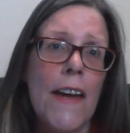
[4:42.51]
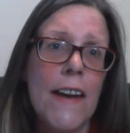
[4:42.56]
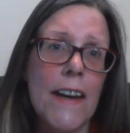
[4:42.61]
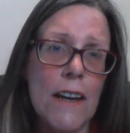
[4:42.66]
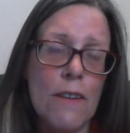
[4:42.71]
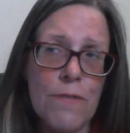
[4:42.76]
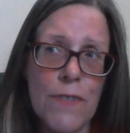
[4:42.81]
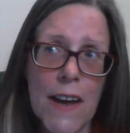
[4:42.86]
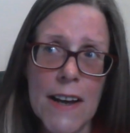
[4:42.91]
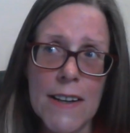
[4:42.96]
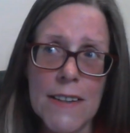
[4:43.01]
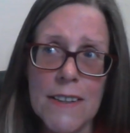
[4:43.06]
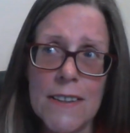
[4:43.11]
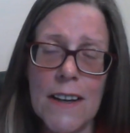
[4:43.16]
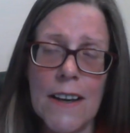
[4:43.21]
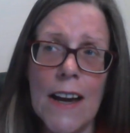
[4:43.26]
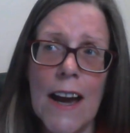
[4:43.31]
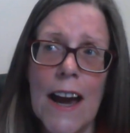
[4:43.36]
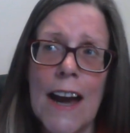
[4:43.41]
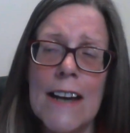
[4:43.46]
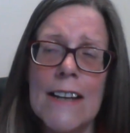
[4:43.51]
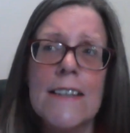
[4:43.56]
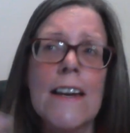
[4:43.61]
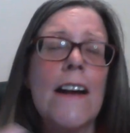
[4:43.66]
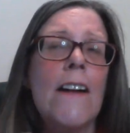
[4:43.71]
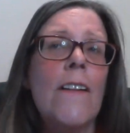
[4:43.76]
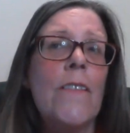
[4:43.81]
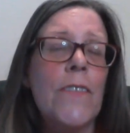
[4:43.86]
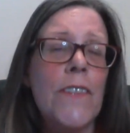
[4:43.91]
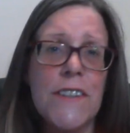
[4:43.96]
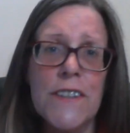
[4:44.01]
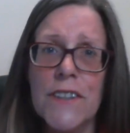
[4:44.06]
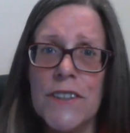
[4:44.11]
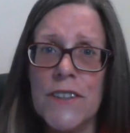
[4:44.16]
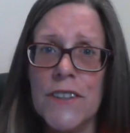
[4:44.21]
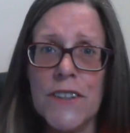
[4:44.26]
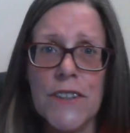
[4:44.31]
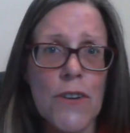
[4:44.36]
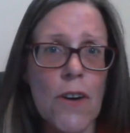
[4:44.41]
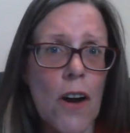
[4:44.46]
If that's the case, this
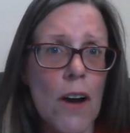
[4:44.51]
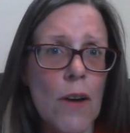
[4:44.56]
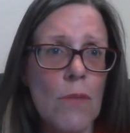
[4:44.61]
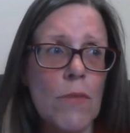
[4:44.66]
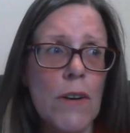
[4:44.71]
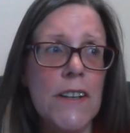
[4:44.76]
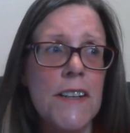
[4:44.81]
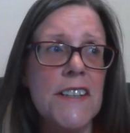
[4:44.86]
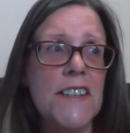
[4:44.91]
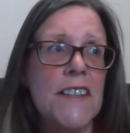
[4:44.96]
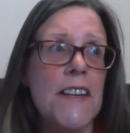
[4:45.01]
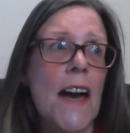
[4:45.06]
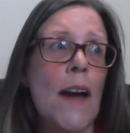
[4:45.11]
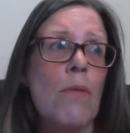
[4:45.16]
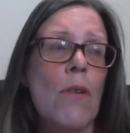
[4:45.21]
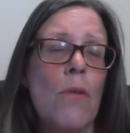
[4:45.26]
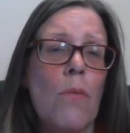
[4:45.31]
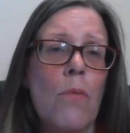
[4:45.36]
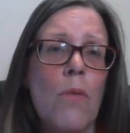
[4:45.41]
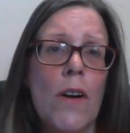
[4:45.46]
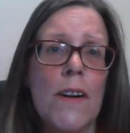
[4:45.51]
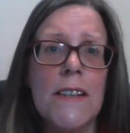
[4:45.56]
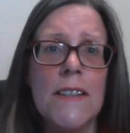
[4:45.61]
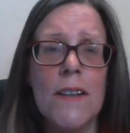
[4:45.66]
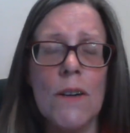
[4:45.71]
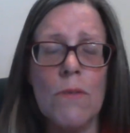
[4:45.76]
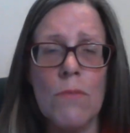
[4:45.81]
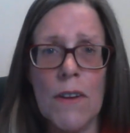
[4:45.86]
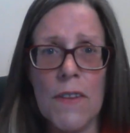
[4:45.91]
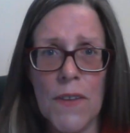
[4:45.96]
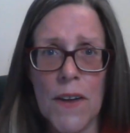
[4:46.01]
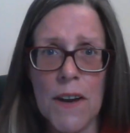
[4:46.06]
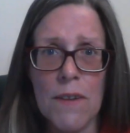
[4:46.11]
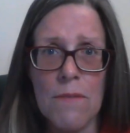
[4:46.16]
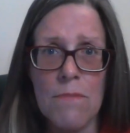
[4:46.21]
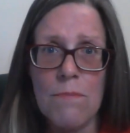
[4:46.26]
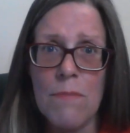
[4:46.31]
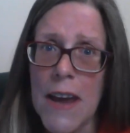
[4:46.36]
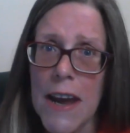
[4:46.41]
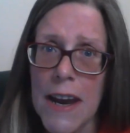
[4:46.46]
is the time when you say, well, what is it
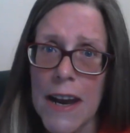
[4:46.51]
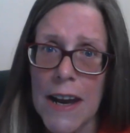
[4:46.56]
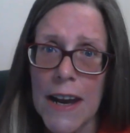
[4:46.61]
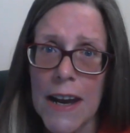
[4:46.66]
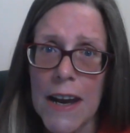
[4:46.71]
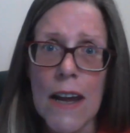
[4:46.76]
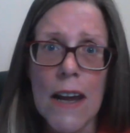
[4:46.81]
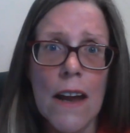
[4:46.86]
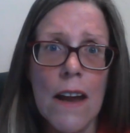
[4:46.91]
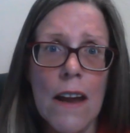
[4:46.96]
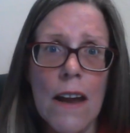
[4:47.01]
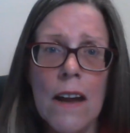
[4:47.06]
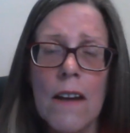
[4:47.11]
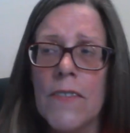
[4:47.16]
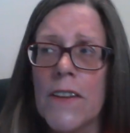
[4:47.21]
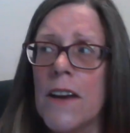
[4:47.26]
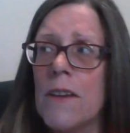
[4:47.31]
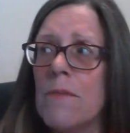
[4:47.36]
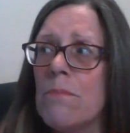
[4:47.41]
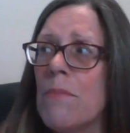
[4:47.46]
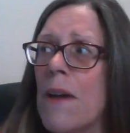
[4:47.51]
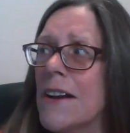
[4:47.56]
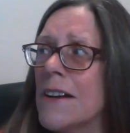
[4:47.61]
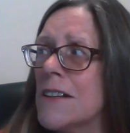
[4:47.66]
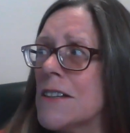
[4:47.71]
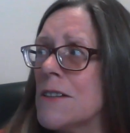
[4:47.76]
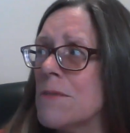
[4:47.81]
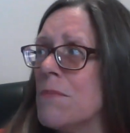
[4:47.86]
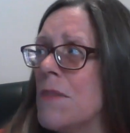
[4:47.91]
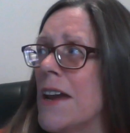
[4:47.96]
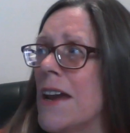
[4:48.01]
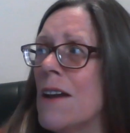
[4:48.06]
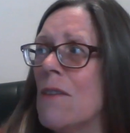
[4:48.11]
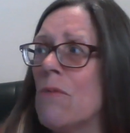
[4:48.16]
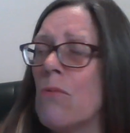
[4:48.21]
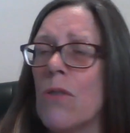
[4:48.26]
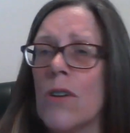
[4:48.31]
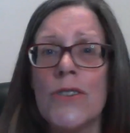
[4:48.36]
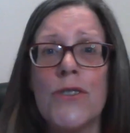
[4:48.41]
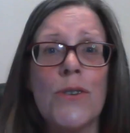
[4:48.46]
within me that makes me
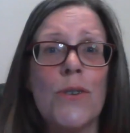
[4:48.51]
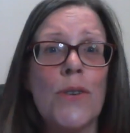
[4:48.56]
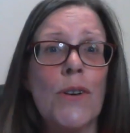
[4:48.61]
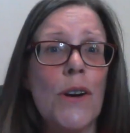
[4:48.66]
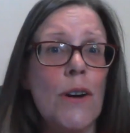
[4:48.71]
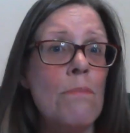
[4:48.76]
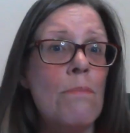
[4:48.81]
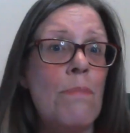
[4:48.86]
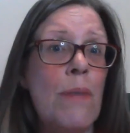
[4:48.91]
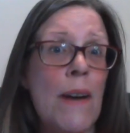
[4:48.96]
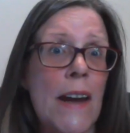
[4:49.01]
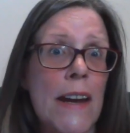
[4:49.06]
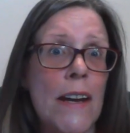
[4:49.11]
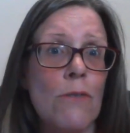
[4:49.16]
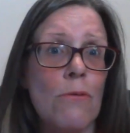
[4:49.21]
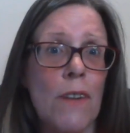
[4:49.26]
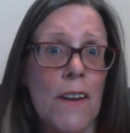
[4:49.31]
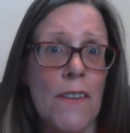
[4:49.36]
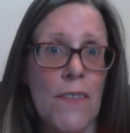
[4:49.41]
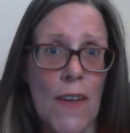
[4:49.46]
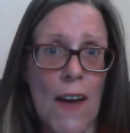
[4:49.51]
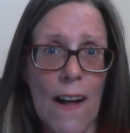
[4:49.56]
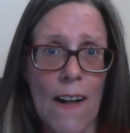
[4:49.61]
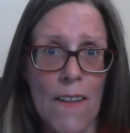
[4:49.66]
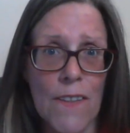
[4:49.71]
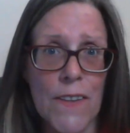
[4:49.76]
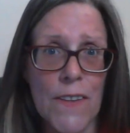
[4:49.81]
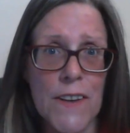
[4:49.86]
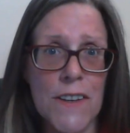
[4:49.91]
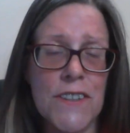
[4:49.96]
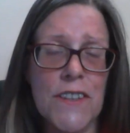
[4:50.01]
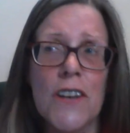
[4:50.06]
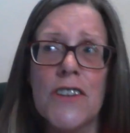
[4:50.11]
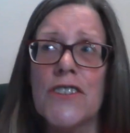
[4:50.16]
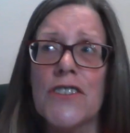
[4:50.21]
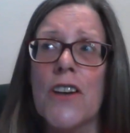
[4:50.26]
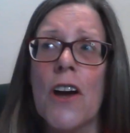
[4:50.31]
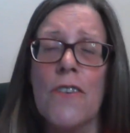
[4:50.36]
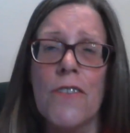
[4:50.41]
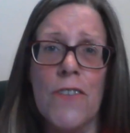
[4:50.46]
want to compete with others
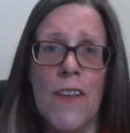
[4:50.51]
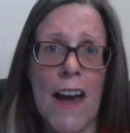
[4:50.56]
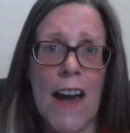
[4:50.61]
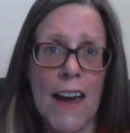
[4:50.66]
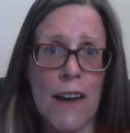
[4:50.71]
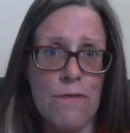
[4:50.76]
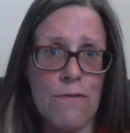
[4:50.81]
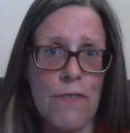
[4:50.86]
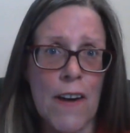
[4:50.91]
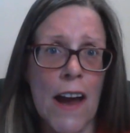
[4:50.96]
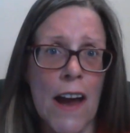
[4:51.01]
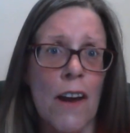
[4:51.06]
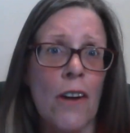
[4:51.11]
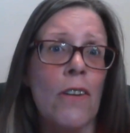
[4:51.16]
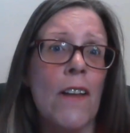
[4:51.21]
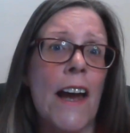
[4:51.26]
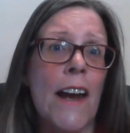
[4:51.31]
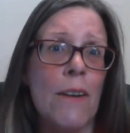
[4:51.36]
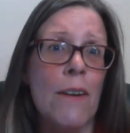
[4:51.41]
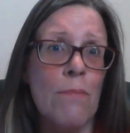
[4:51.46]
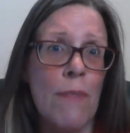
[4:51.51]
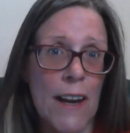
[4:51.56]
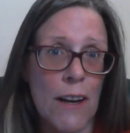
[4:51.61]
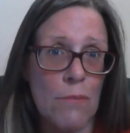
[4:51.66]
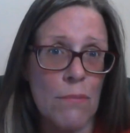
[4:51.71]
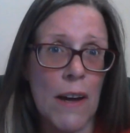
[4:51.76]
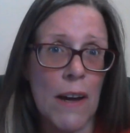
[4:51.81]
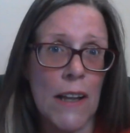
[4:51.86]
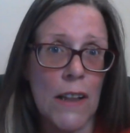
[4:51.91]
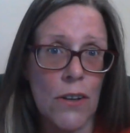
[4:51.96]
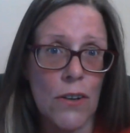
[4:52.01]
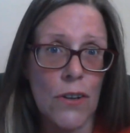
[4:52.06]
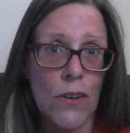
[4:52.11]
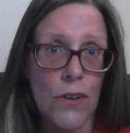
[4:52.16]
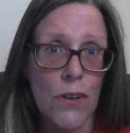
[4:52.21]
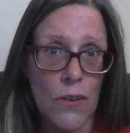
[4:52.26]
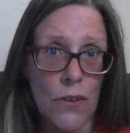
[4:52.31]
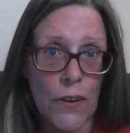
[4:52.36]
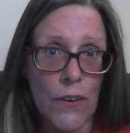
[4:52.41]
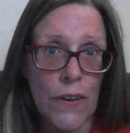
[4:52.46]
so they fail and make me look
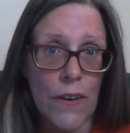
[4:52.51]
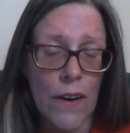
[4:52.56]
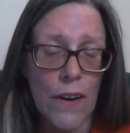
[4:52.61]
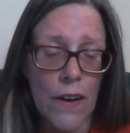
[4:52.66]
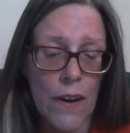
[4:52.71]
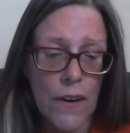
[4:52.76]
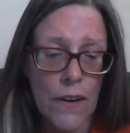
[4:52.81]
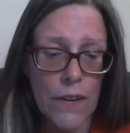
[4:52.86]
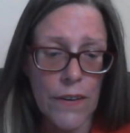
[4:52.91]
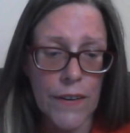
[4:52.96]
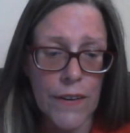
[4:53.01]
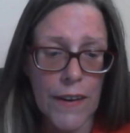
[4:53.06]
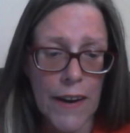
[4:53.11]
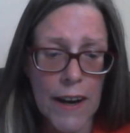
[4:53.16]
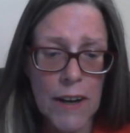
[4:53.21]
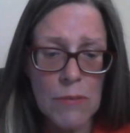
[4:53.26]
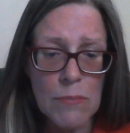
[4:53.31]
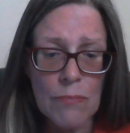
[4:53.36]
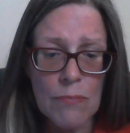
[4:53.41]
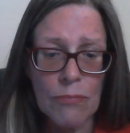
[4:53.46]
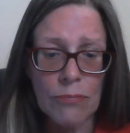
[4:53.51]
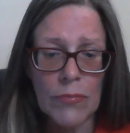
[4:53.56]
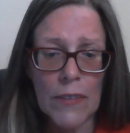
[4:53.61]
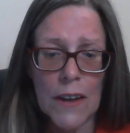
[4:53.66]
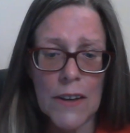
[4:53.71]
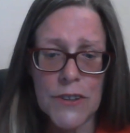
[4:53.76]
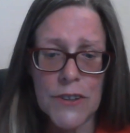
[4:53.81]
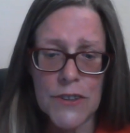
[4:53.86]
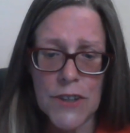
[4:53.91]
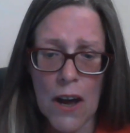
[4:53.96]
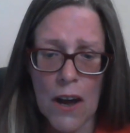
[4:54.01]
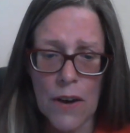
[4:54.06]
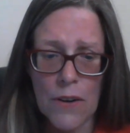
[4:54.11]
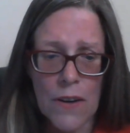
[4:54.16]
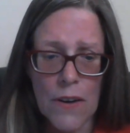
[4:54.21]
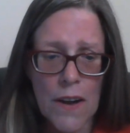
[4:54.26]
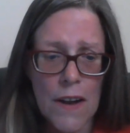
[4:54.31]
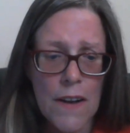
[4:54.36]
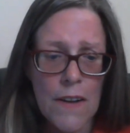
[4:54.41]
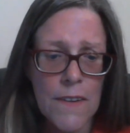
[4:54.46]
good? Okay, so
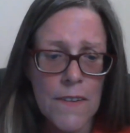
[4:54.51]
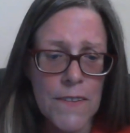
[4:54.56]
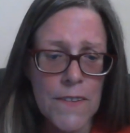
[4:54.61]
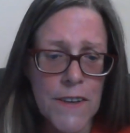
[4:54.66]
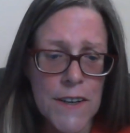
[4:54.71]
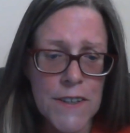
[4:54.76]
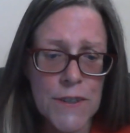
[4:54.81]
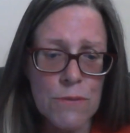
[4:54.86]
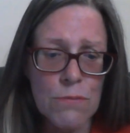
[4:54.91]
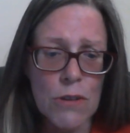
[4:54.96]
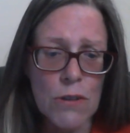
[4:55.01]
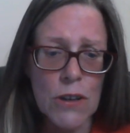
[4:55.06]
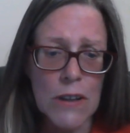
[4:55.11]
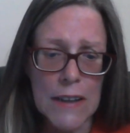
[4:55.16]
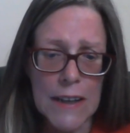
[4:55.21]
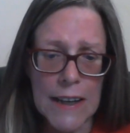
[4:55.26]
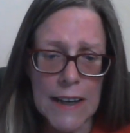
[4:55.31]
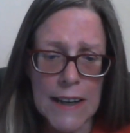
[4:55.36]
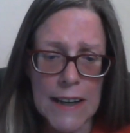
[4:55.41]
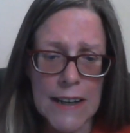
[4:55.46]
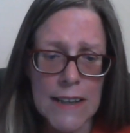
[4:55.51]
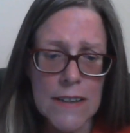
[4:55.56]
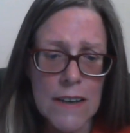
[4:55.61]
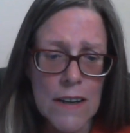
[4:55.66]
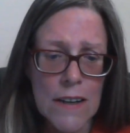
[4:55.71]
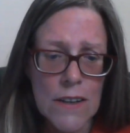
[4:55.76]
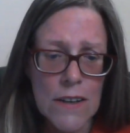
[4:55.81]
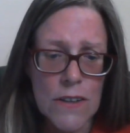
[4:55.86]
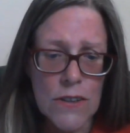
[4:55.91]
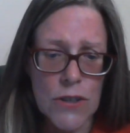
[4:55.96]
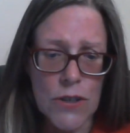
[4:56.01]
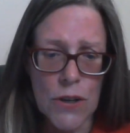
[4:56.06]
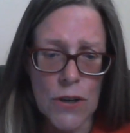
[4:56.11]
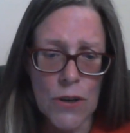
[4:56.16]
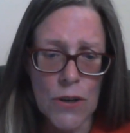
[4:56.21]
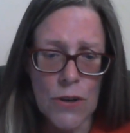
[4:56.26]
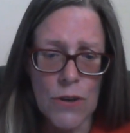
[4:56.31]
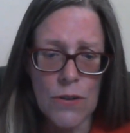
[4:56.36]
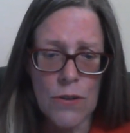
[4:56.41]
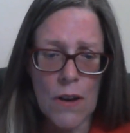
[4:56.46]
this will lead
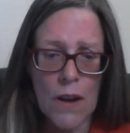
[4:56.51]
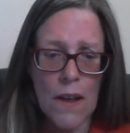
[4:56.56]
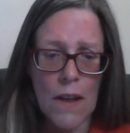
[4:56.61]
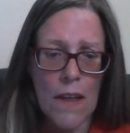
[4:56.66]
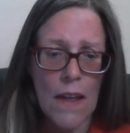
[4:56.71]
to